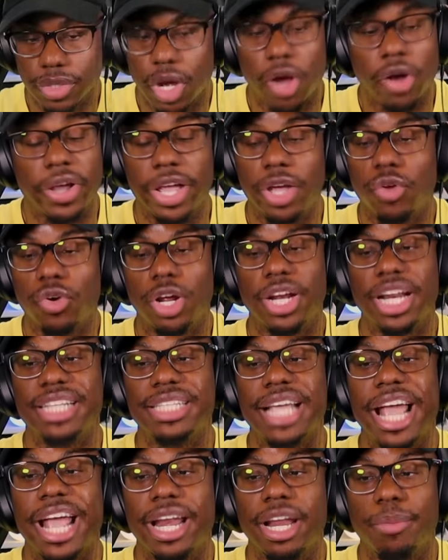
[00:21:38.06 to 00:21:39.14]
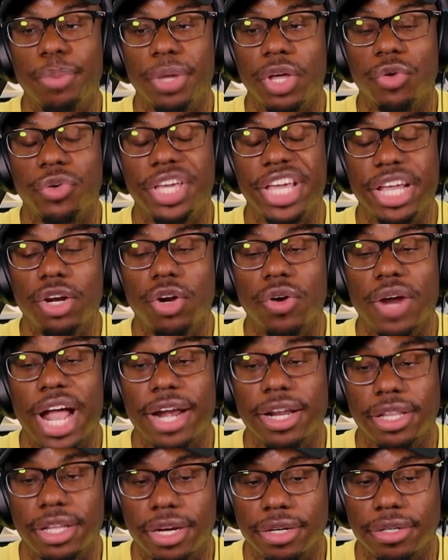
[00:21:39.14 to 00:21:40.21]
Oh hell no, that's Annabelle. Get her out of